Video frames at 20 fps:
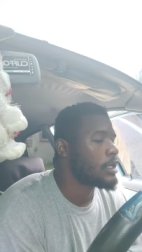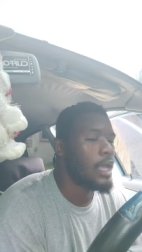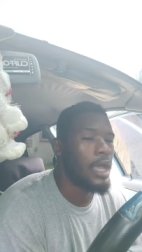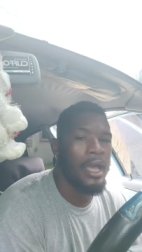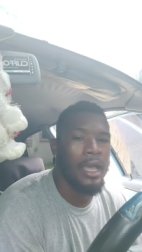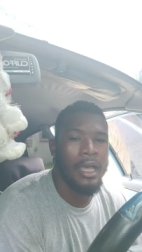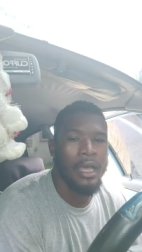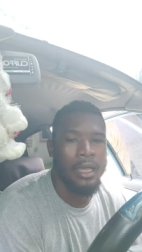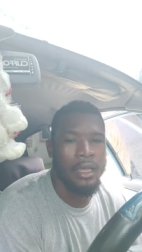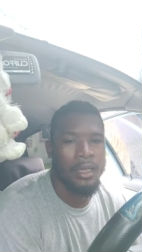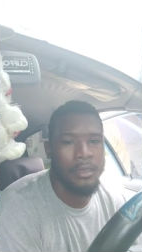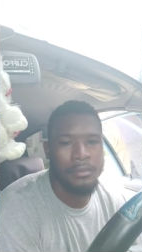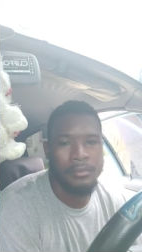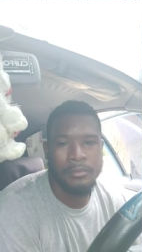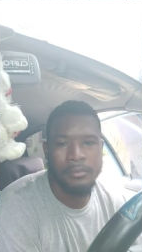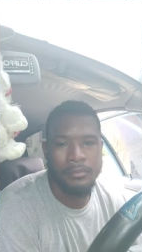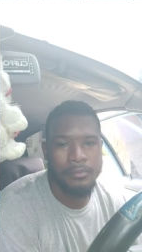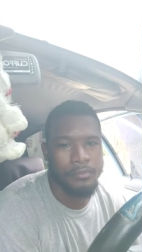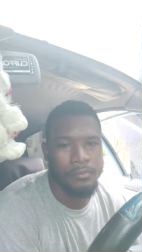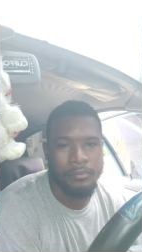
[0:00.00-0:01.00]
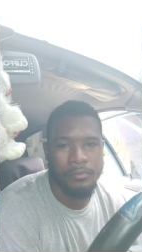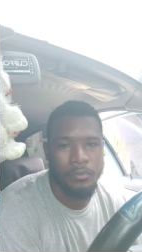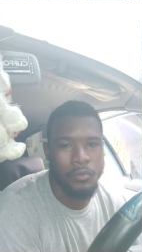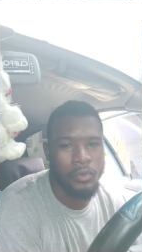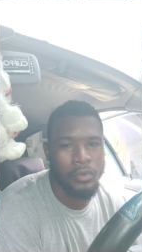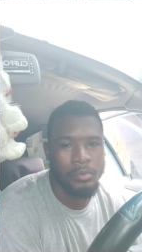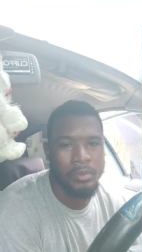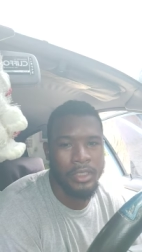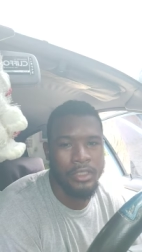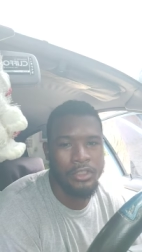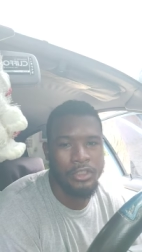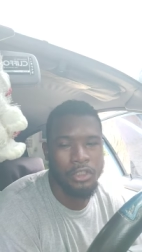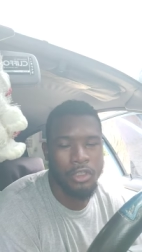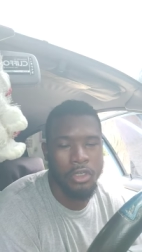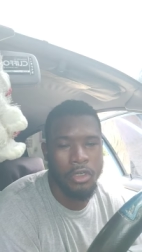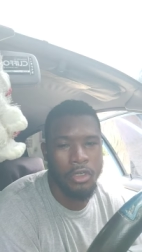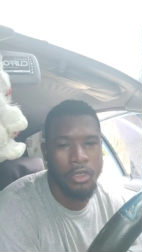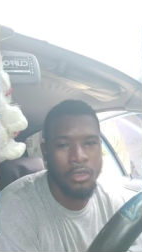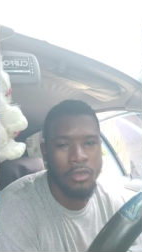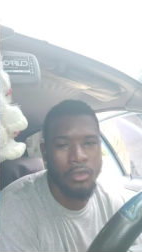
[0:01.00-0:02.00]
um we made
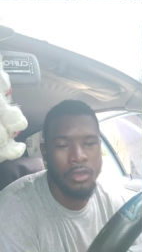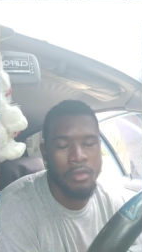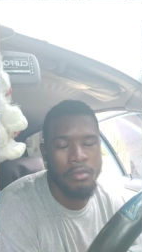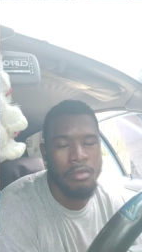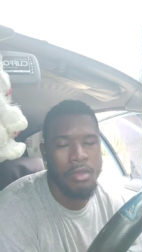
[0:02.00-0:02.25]
sure